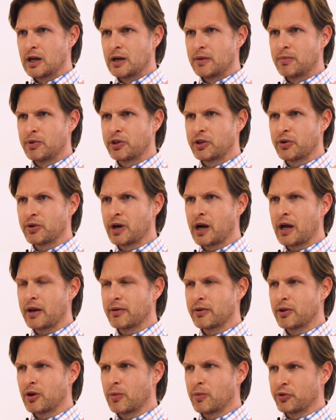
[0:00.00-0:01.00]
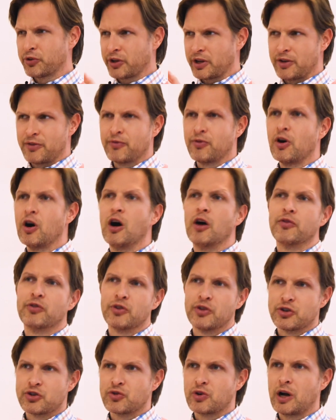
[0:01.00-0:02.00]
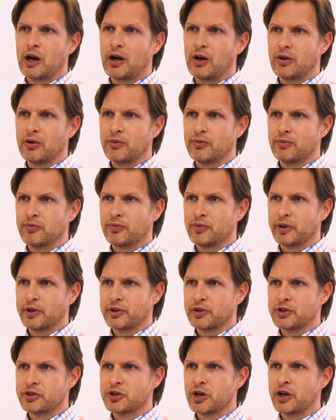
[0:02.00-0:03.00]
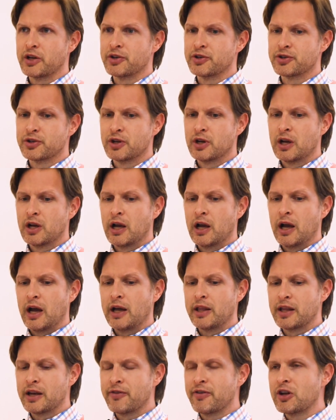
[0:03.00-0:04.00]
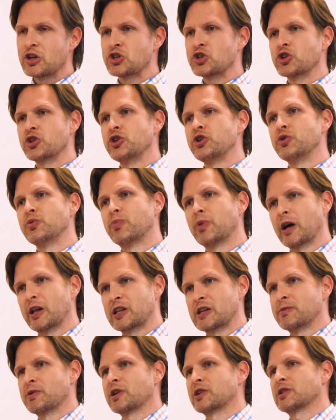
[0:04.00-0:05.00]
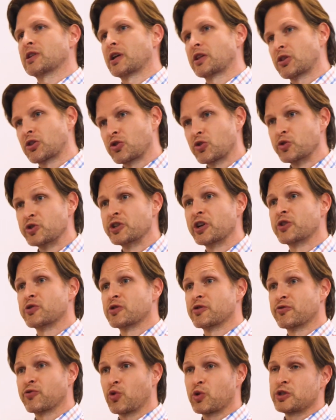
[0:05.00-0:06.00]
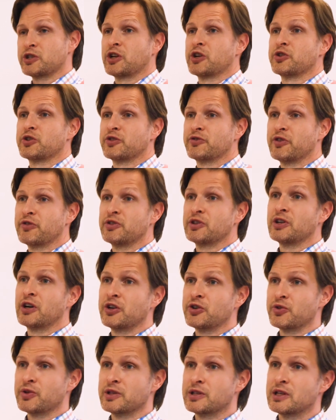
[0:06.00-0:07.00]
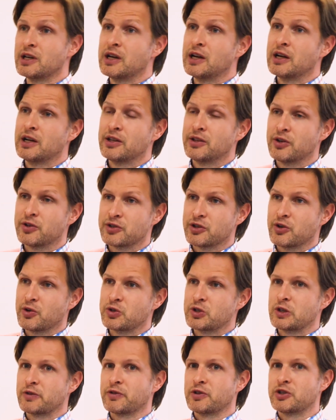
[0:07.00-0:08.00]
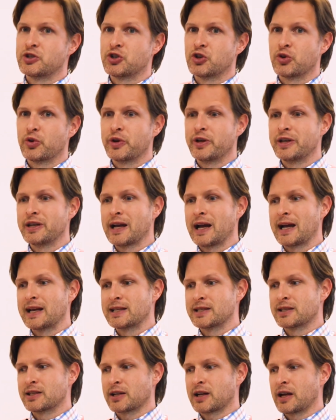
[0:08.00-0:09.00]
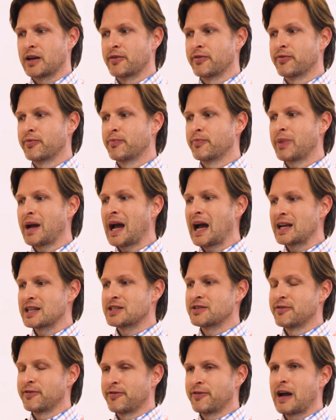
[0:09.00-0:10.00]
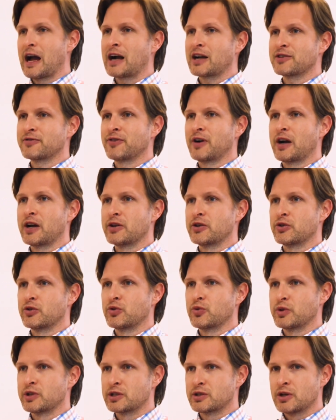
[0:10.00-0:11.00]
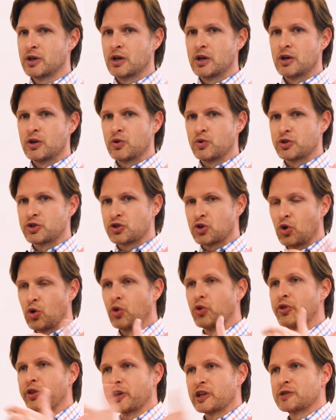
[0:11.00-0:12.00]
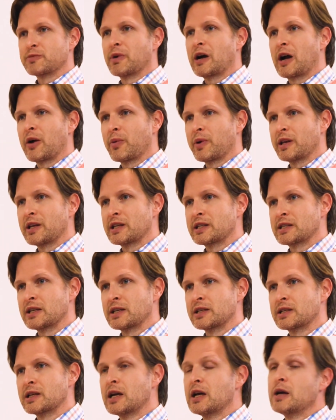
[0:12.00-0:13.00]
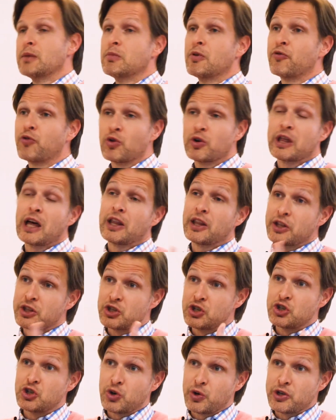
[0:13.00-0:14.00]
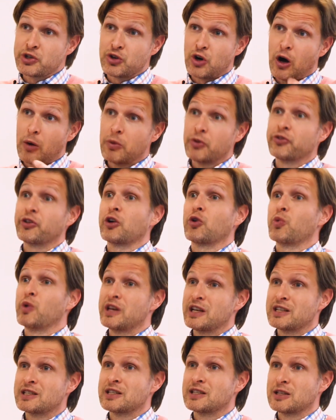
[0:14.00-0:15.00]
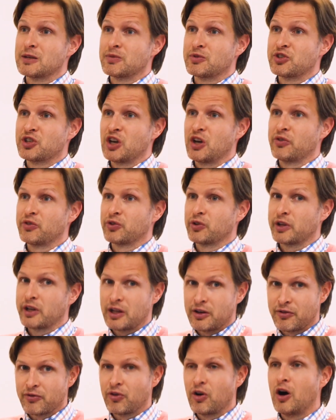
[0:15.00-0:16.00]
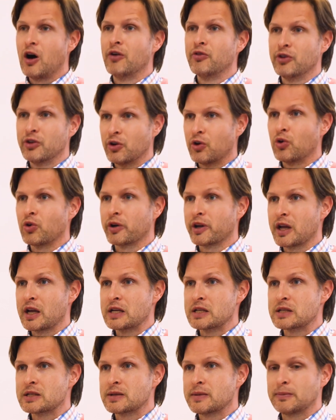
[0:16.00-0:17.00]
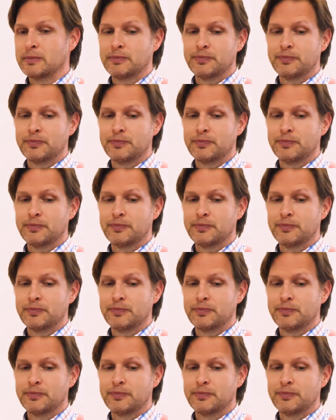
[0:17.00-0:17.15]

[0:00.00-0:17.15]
But they're almost like involved in the trial, like the judge. And then eventually, by the time you get to like 1300s, 1400s, and 1500s, there's the notion of the jury as the kind of passive fact finder who's told things by witnesses. Before that, like the juries are almost like witnesses themselves. They're like involved in the whole case.